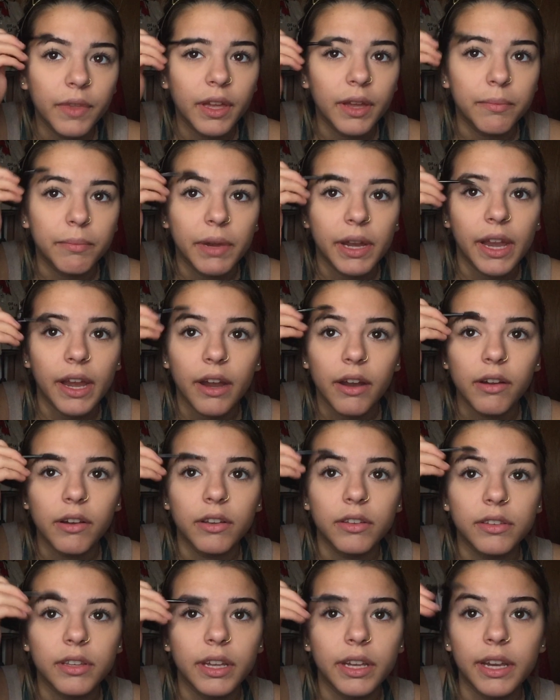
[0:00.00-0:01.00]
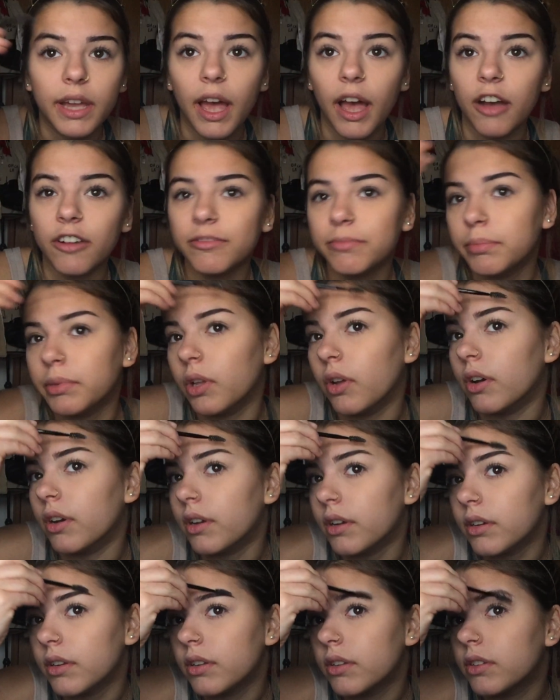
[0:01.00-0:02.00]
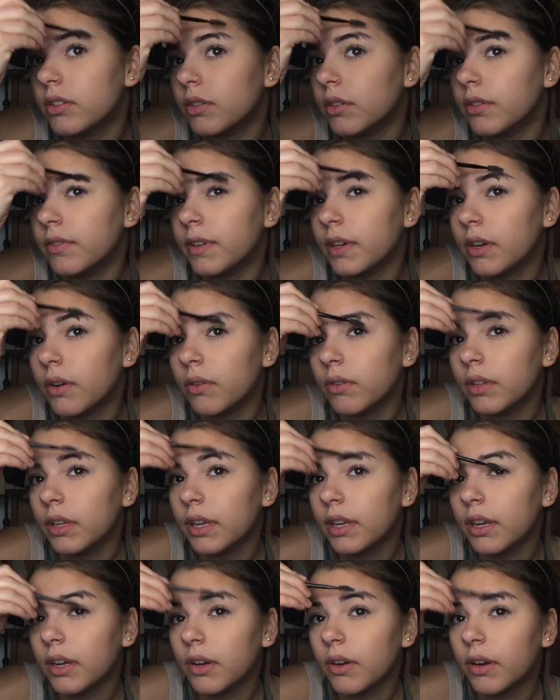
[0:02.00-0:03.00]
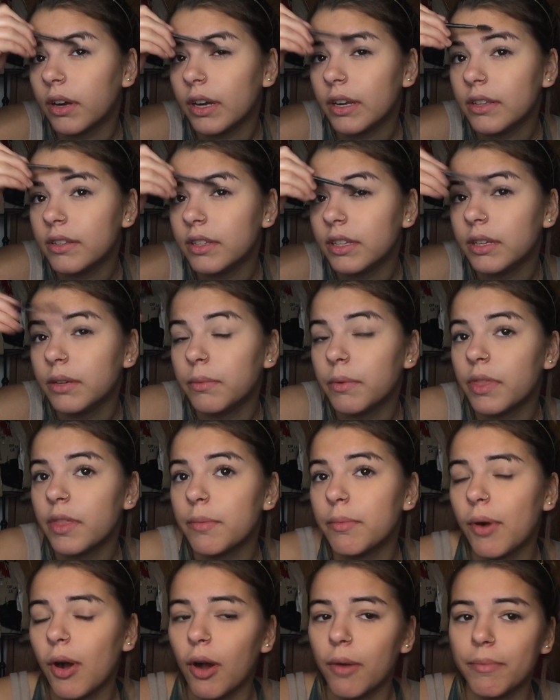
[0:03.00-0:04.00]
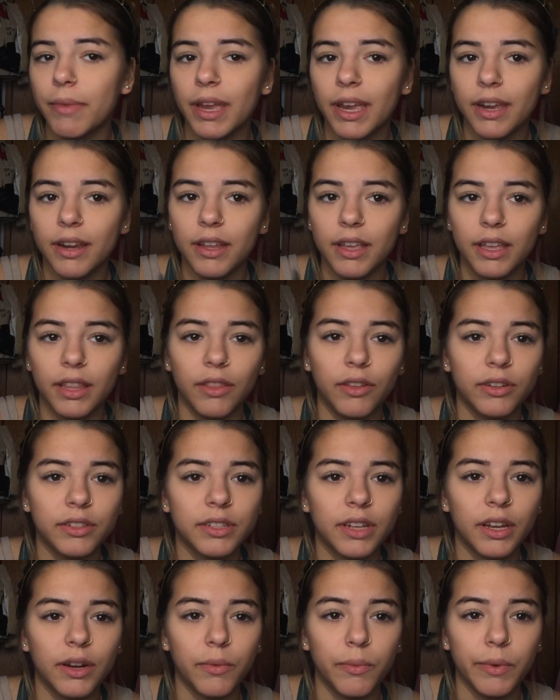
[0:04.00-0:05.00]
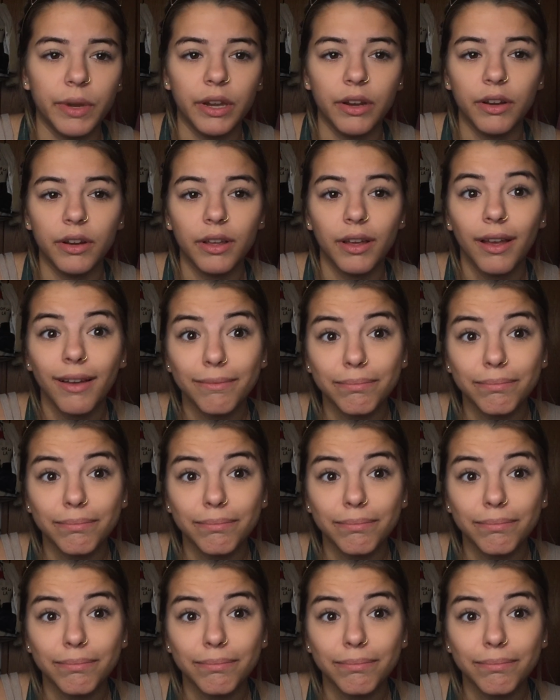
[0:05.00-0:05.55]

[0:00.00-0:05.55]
And my hair is like half blonde, so if I go like crazy with the pomade, it looks kind of weird.